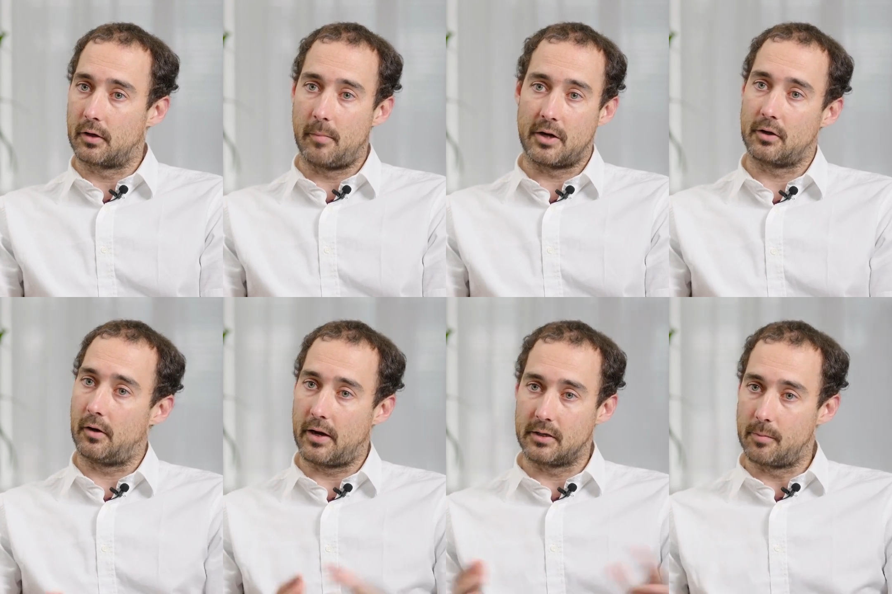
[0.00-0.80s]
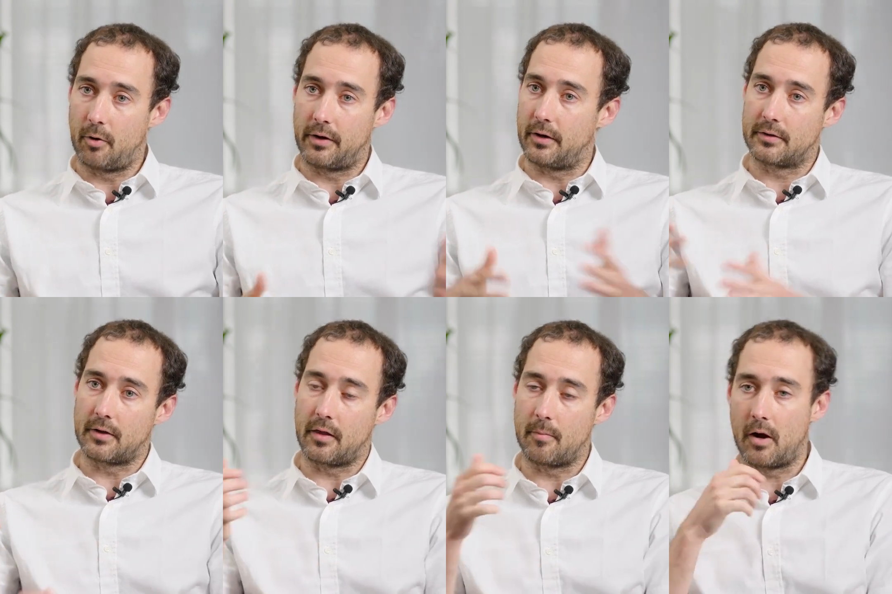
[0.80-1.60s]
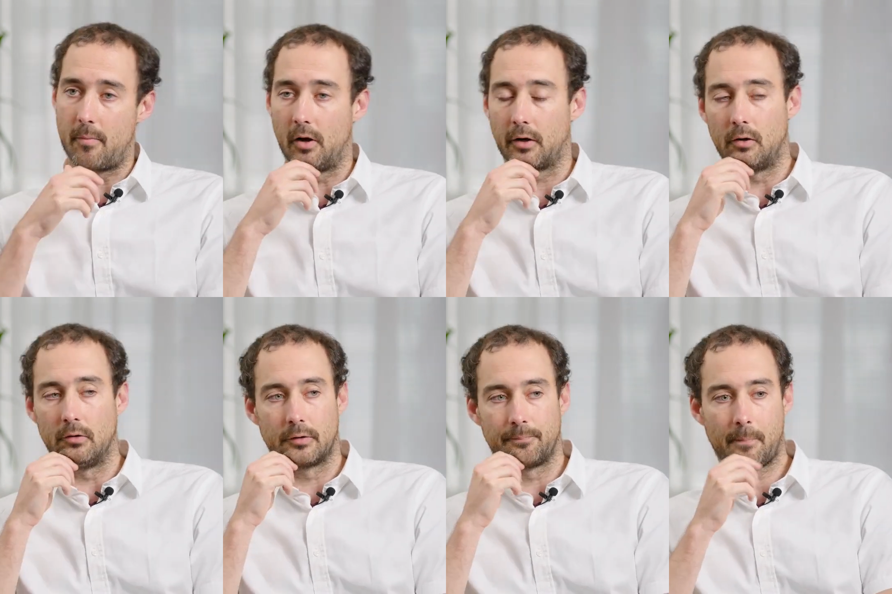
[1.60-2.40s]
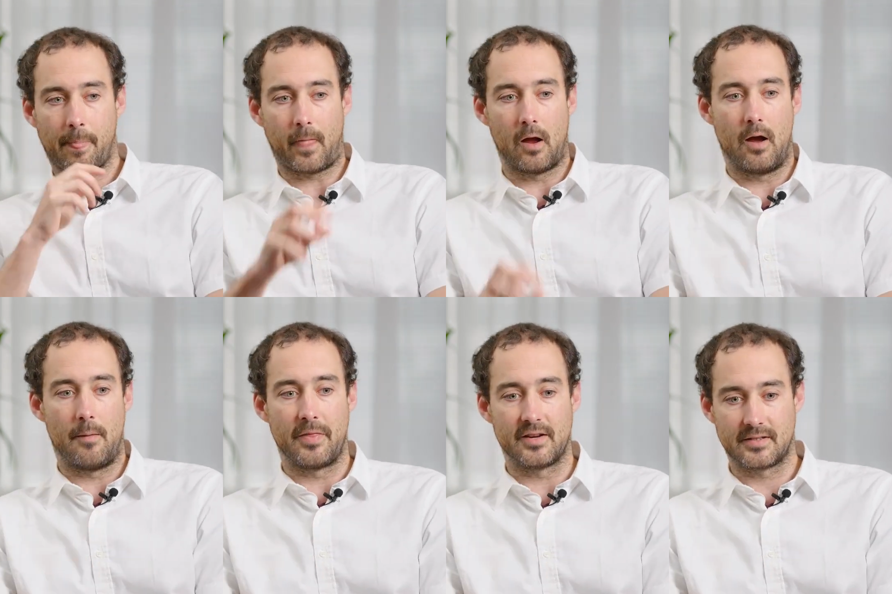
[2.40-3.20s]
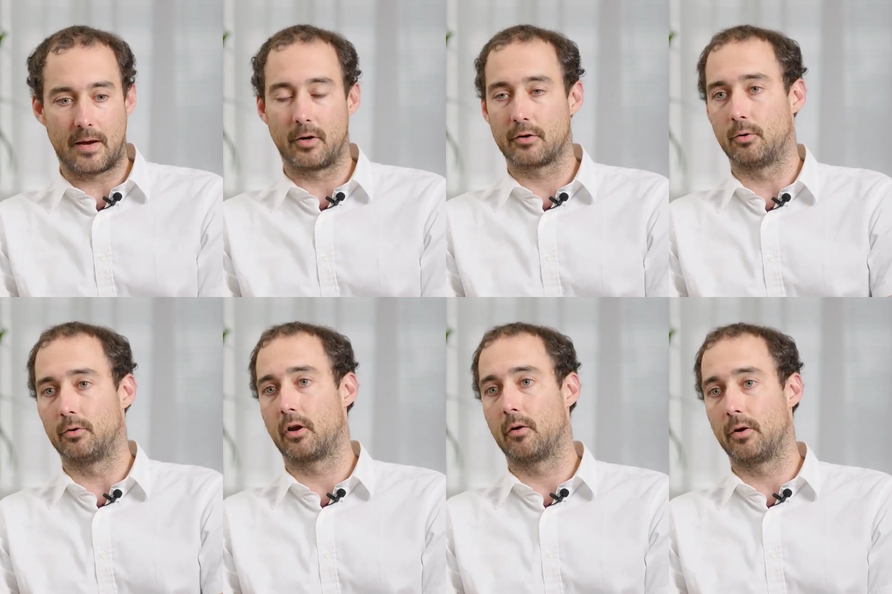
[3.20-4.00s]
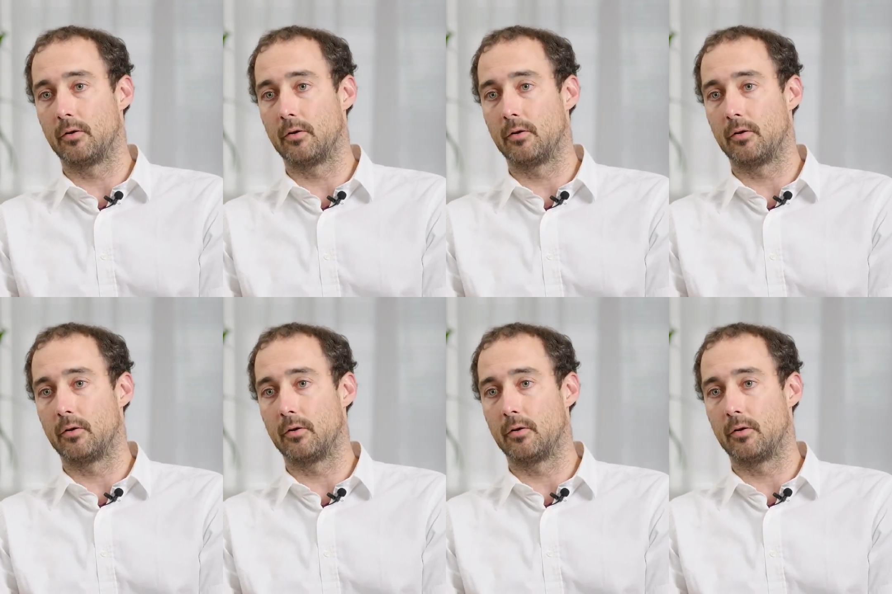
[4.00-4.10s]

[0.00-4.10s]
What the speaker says: can measure antibodies, other biomolecules. The Samex Auto we